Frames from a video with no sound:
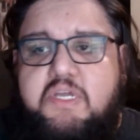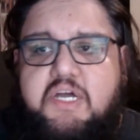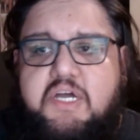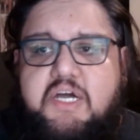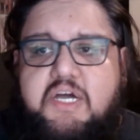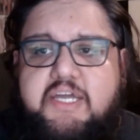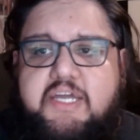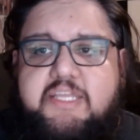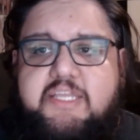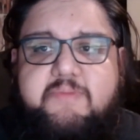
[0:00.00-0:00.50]

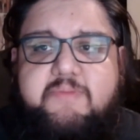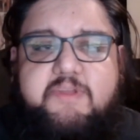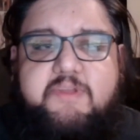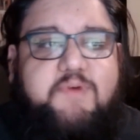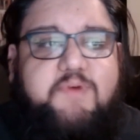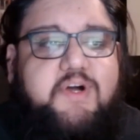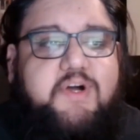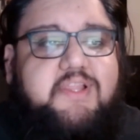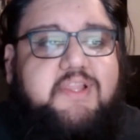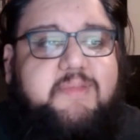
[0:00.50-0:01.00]
Uh, in the
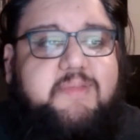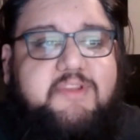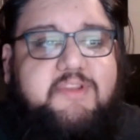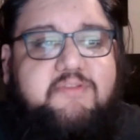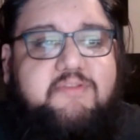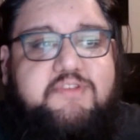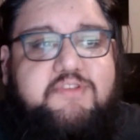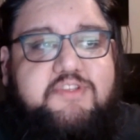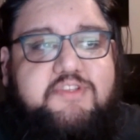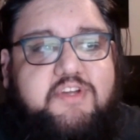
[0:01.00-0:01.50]
meanwhile, let me
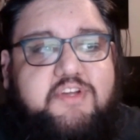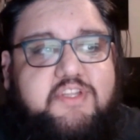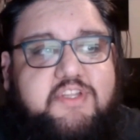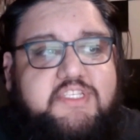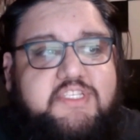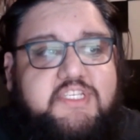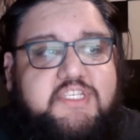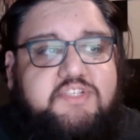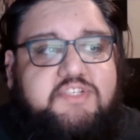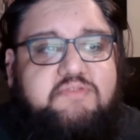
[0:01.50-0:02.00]
know what you thought of
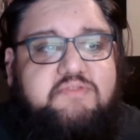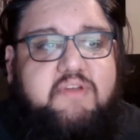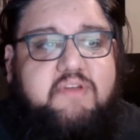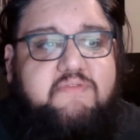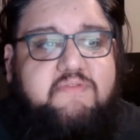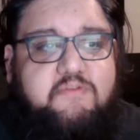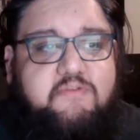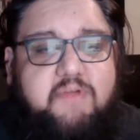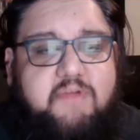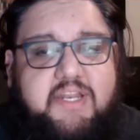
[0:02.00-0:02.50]
this issue
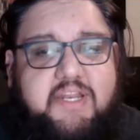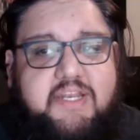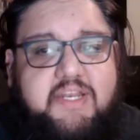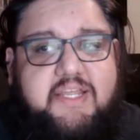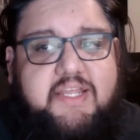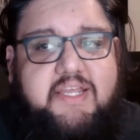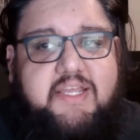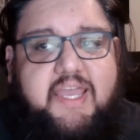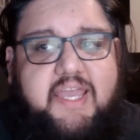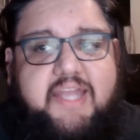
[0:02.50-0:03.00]
if you read it.
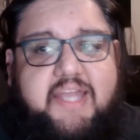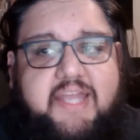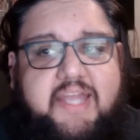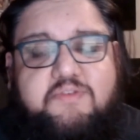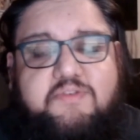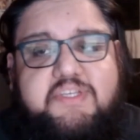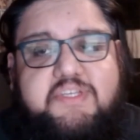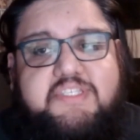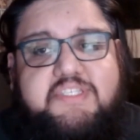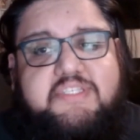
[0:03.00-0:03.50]
And as
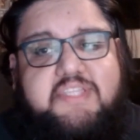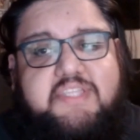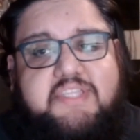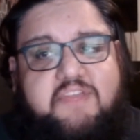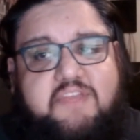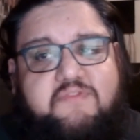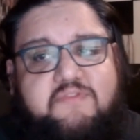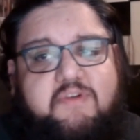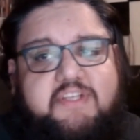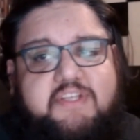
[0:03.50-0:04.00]
always,
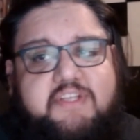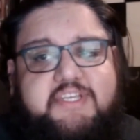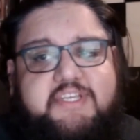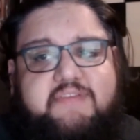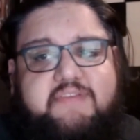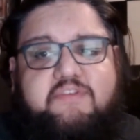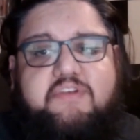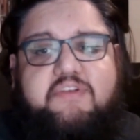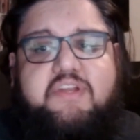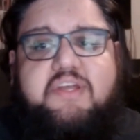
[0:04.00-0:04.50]
thank you for watching,
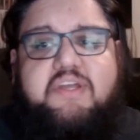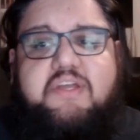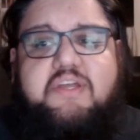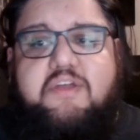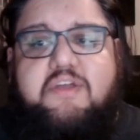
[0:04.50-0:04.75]
everyone.